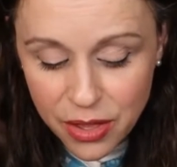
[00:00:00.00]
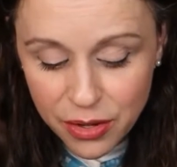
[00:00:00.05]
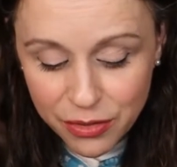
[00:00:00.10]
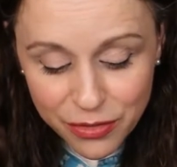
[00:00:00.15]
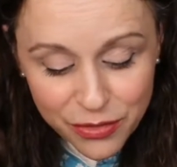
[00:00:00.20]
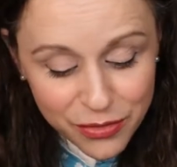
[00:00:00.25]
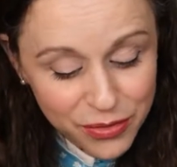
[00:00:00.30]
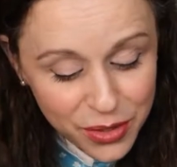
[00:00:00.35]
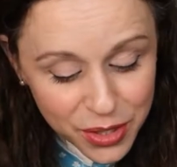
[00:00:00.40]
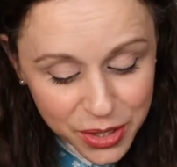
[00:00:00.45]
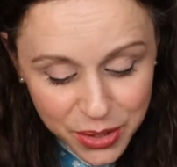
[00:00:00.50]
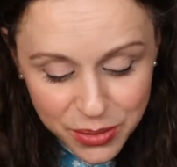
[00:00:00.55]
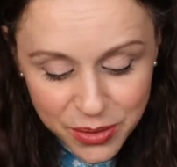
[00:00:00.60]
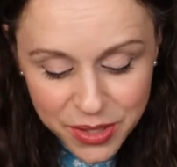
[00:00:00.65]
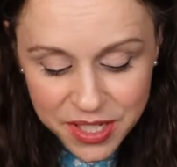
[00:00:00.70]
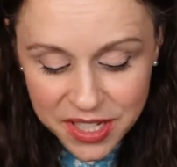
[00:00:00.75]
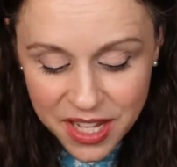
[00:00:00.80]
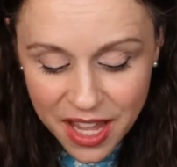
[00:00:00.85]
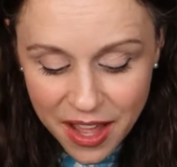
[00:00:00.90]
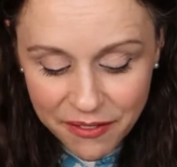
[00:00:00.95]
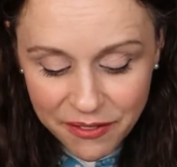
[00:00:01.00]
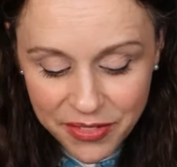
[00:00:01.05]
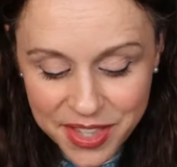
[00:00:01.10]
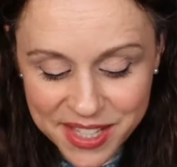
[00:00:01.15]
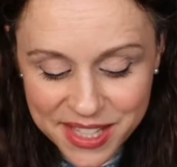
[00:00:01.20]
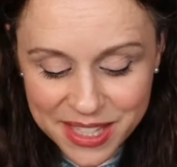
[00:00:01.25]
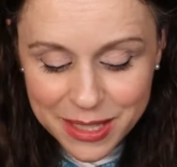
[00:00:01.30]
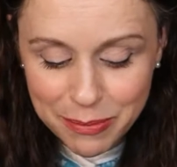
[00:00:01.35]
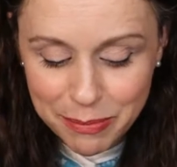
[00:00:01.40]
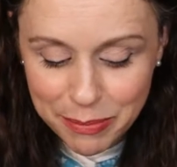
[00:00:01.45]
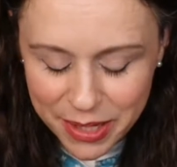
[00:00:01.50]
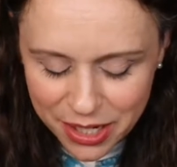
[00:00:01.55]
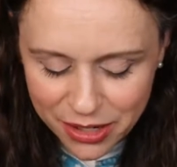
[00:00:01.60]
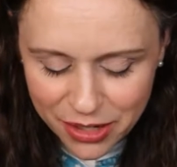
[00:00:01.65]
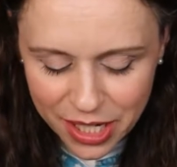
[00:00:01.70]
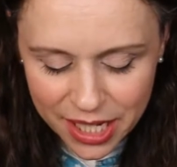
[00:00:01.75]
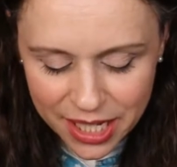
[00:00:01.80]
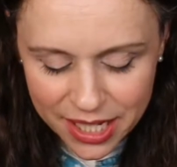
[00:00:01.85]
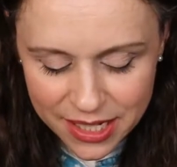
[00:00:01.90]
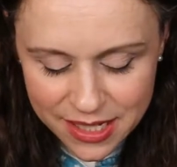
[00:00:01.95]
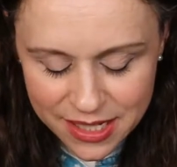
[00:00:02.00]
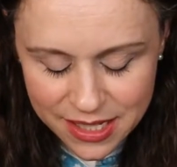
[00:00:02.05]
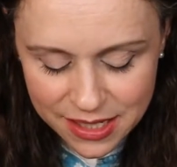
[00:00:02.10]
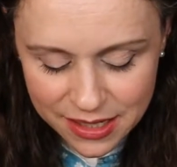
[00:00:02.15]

The fruit of the Spirit.